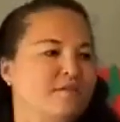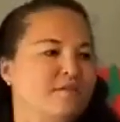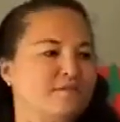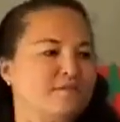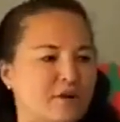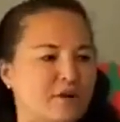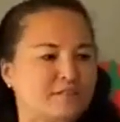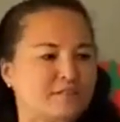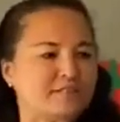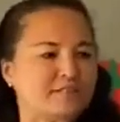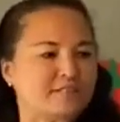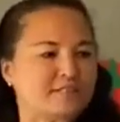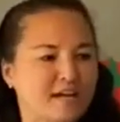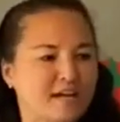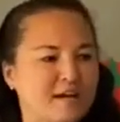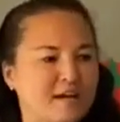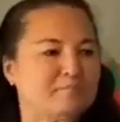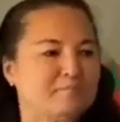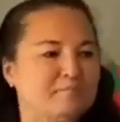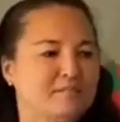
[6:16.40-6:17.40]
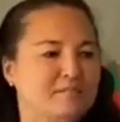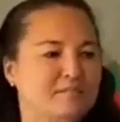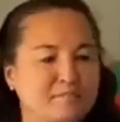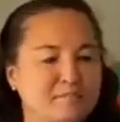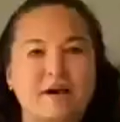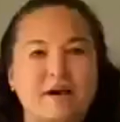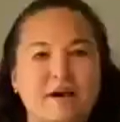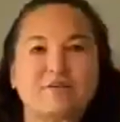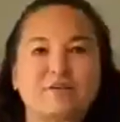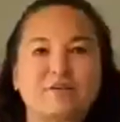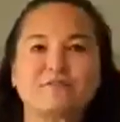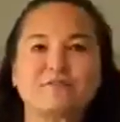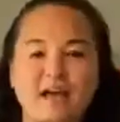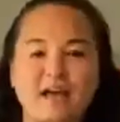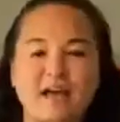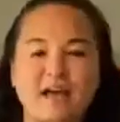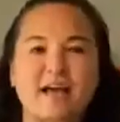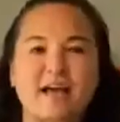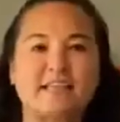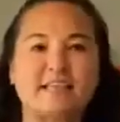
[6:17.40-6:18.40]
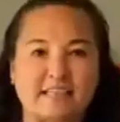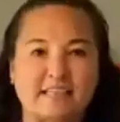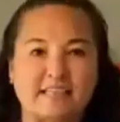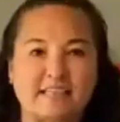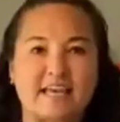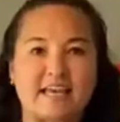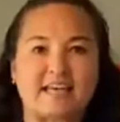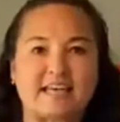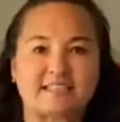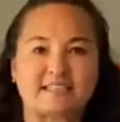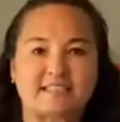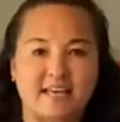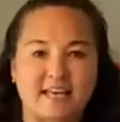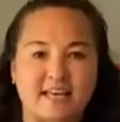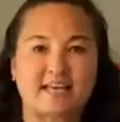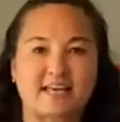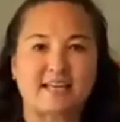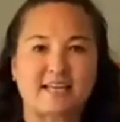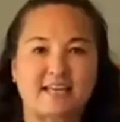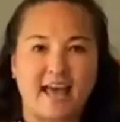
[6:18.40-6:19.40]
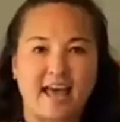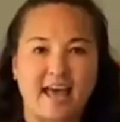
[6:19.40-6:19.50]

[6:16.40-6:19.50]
first comes a butterfly and lays an